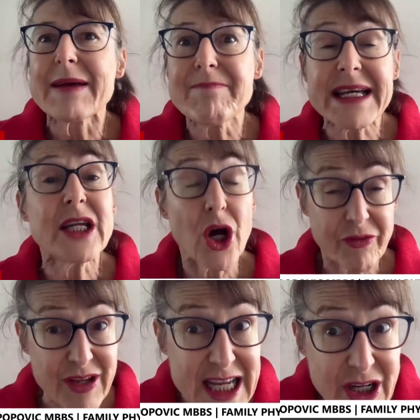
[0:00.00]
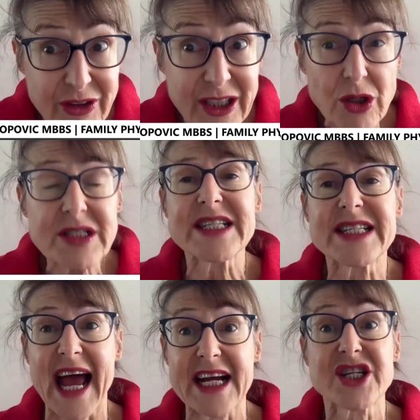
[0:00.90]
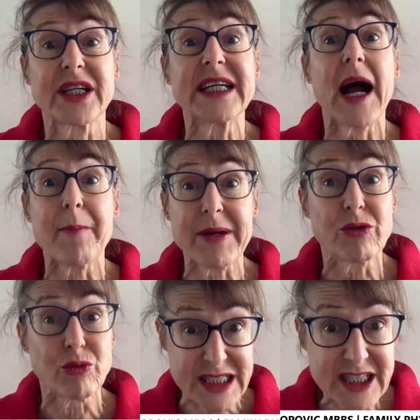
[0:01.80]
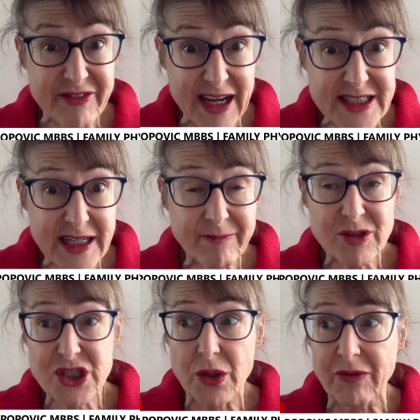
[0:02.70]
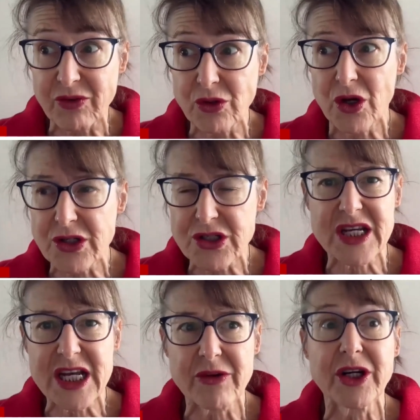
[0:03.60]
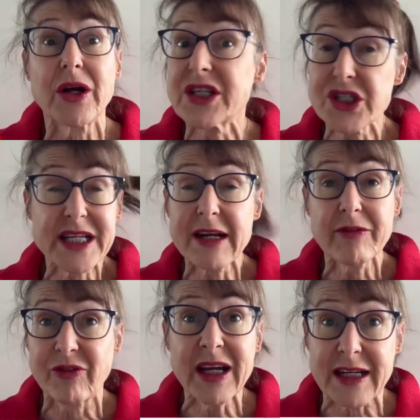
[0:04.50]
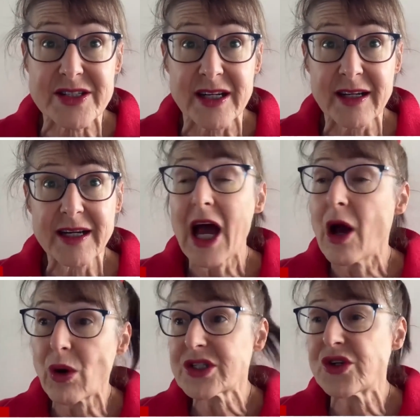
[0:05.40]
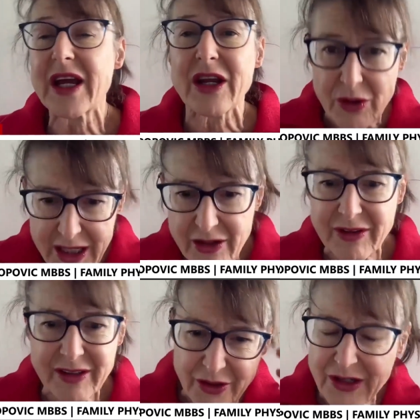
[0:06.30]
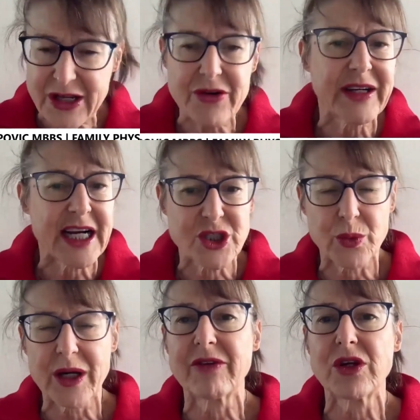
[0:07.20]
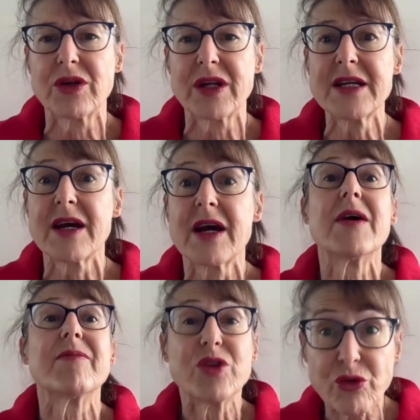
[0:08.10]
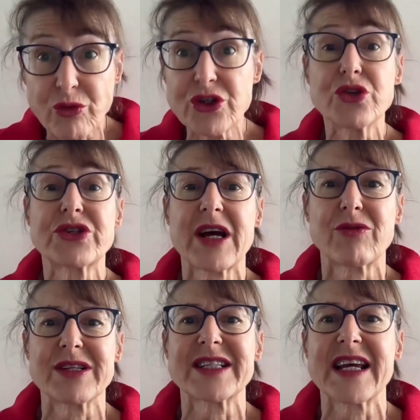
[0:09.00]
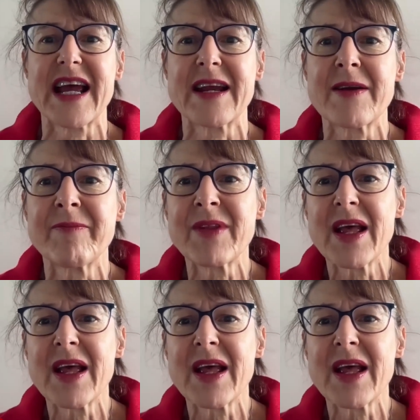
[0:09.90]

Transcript: Midlife hearing loss is actually a big risk factor. So if you notice your hearing going, just get it fixed. And once you get your hearing, your hearing aids or whatever you need, you've reduced that risk again.